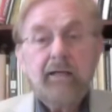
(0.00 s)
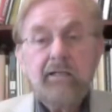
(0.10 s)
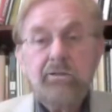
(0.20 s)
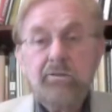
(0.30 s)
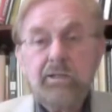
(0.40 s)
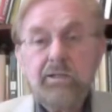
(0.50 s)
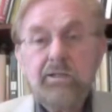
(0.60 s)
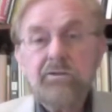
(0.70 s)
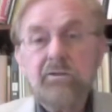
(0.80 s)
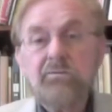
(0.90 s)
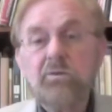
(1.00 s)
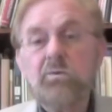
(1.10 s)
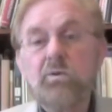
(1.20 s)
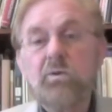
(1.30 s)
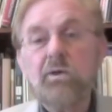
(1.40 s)
during the Civil
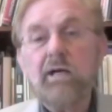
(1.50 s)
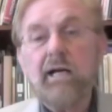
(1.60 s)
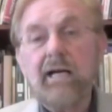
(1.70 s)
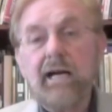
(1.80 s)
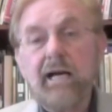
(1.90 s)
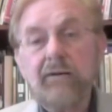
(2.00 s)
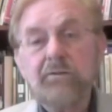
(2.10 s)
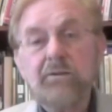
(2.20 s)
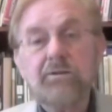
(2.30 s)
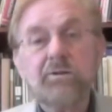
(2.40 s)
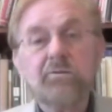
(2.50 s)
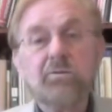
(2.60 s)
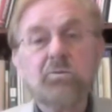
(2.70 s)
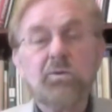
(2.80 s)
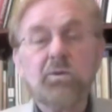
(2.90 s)
War and after the Civil
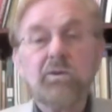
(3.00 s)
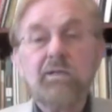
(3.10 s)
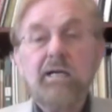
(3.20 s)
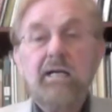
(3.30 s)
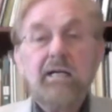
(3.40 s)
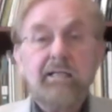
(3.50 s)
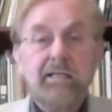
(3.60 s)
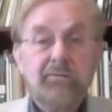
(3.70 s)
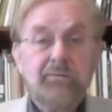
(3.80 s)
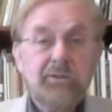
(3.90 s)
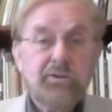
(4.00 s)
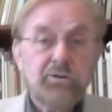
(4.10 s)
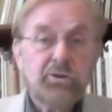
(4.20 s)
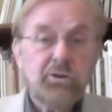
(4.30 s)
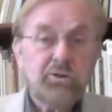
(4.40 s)
War, the official
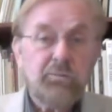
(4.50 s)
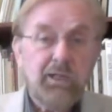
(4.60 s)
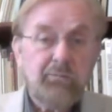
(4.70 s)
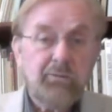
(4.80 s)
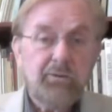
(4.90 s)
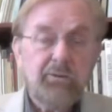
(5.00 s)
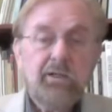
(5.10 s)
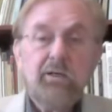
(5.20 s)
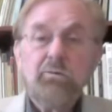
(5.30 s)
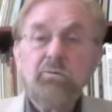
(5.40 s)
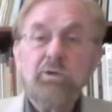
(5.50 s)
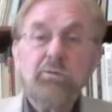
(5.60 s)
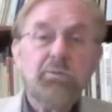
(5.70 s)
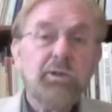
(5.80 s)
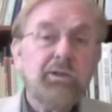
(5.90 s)
church paper
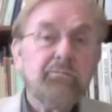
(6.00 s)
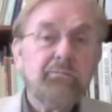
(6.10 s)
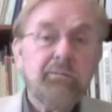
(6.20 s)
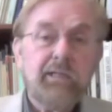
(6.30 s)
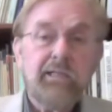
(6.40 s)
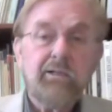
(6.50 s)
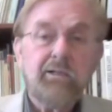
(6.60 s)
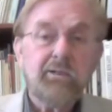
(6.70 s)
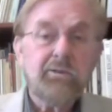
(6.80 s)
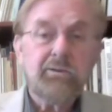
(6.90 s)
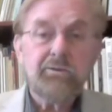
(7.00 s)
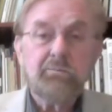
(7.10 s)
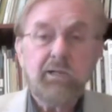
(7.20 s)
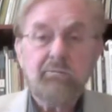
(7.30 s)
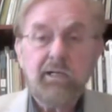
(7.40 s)
reprinted many articles
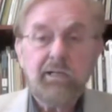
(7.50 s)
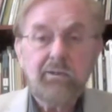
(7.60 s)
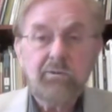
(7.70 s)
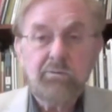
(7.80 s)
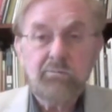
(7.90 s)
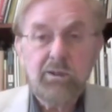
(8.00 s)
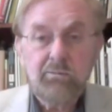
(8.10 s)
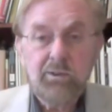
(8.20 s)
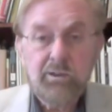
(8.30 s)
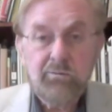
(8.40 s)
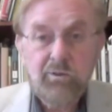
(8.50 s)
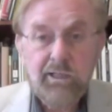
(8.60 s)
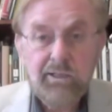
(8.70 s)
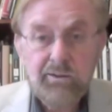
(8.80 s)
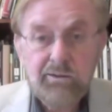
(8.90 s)
by radical Republican
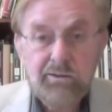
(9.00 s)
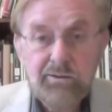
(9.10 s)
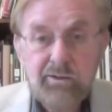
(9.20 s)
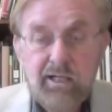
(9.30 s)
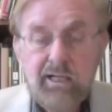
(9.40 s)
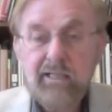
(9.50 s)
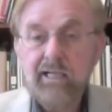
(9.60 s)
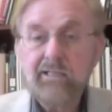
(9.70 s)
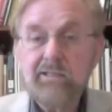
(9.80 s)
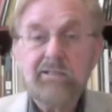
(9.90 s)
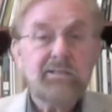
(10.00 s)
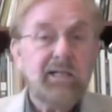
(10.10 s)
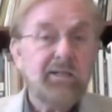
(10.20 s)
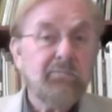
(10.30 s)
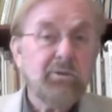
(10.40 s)
writers that is to say,
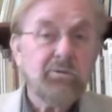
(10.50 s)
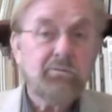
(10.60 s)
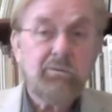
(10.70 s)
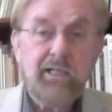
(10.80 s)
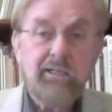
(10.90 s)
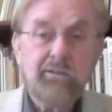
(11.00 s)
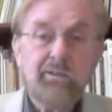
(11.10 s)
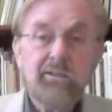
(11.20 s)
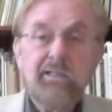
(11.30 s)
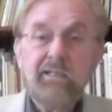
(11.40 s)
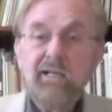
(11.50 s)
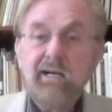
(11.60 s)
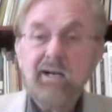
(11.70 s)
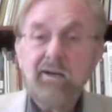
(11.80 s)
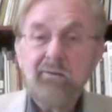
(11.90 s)
the most radical
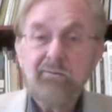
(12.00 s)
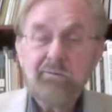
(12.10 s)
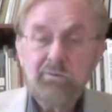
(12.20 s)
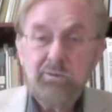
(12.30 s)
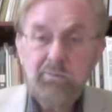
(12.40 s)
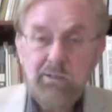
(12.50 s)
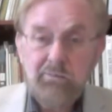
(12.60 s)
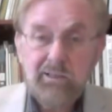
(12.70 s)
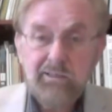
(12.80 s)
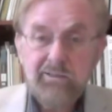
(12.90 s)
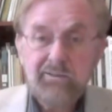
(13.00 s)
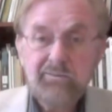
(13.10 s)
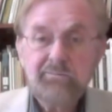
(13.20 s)
of the Republicans,